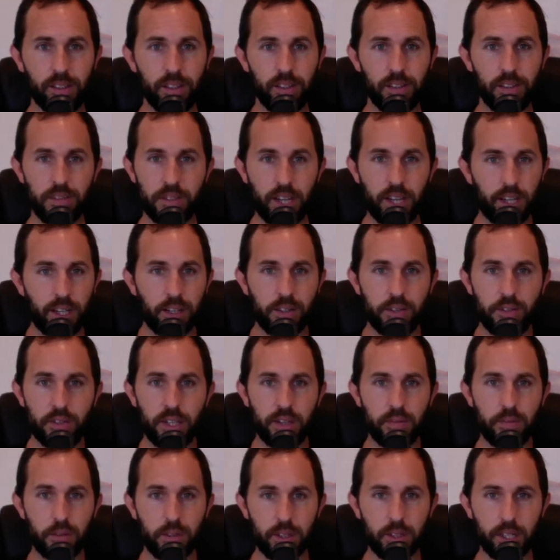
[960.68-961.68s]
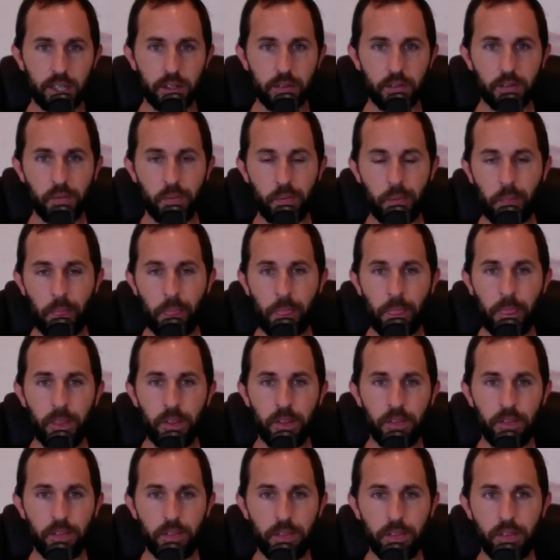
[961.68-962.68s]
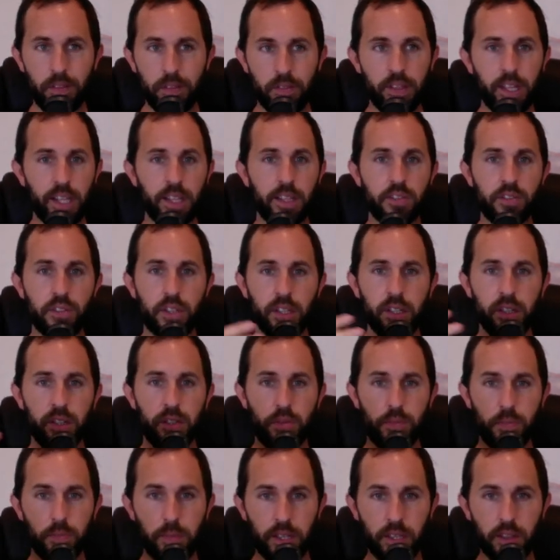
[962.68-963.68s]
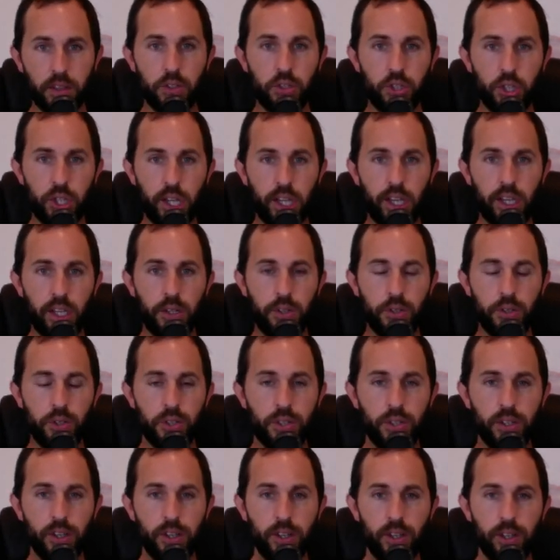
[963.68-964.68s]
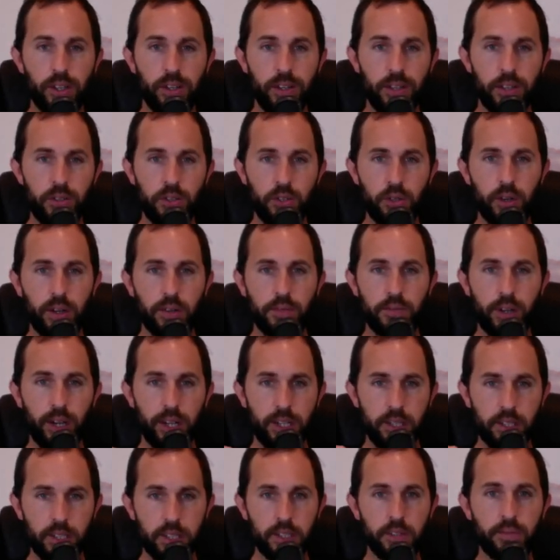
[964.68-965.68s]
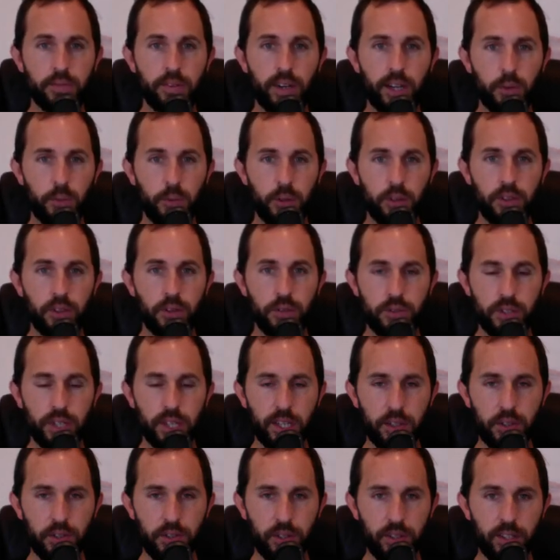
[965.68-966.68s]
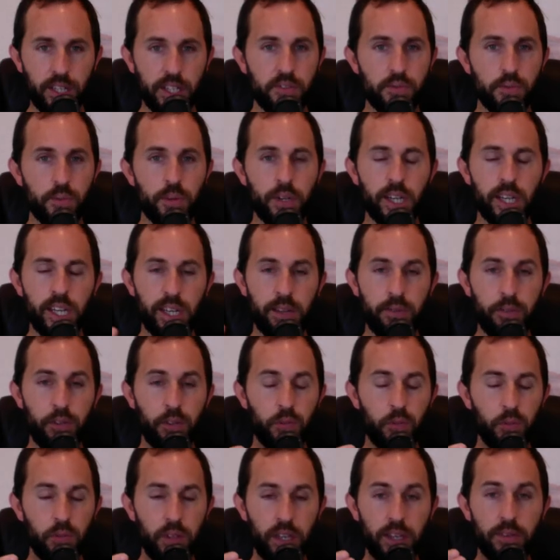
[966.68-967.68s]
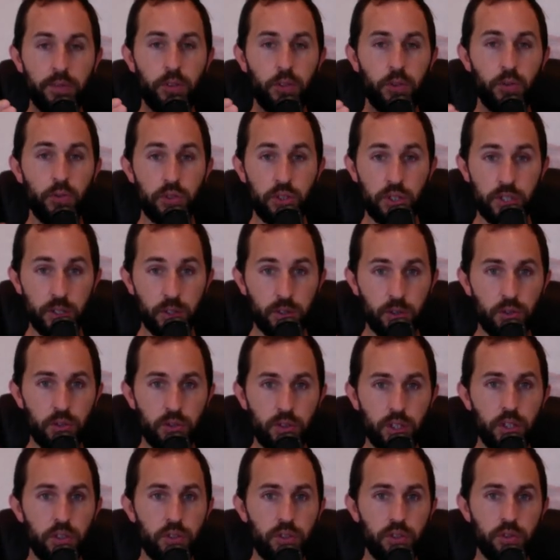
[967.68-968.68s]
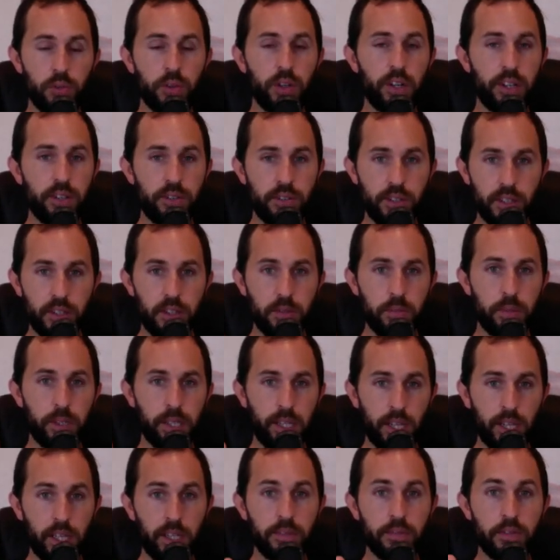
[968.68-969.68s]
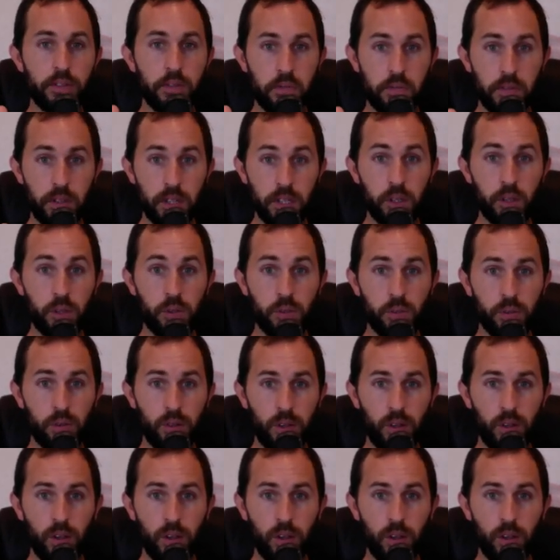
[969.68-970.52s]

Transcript: It's not going to save your life. The thing that's going to make the change is you have to identify what those things are. That's why if you seriously do what I said at the beginning of this video,